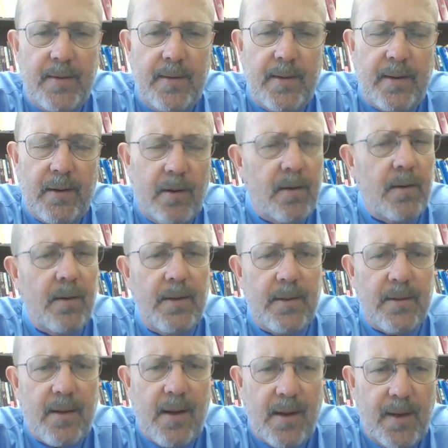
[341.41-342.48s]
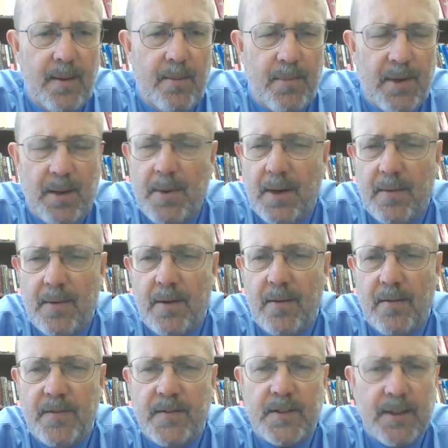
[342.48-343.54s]
it all and talking a bit about
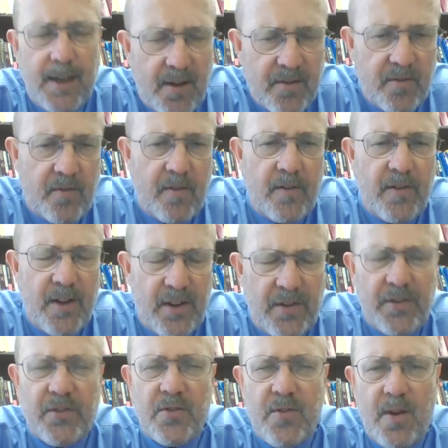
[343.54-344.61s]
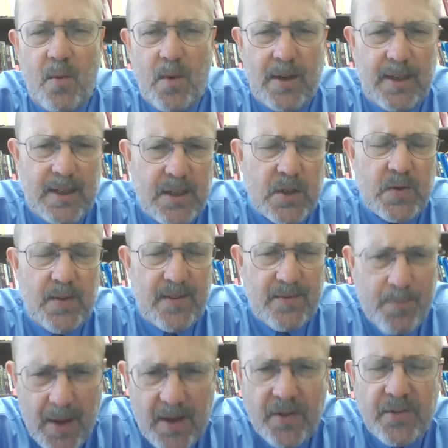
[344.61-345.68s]
the philosophy of history and what history is
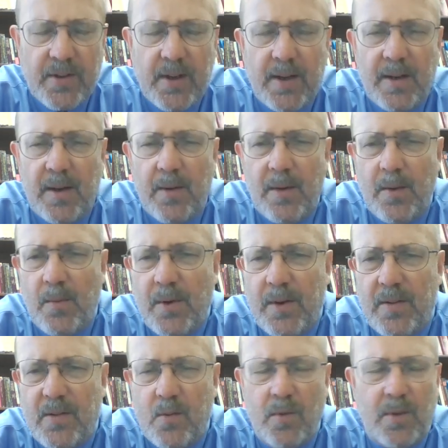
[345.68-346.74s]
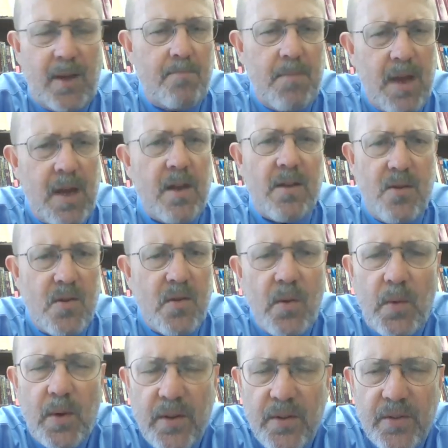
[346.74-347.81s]
based on, and what does it really mean to
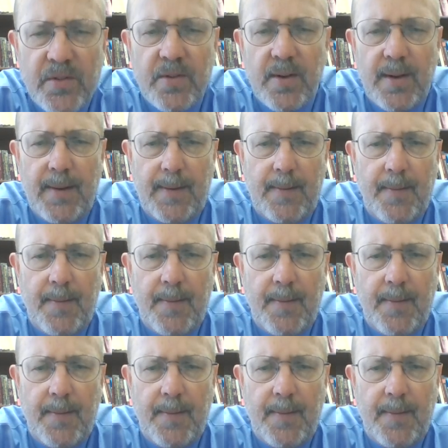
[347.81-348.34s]
do history.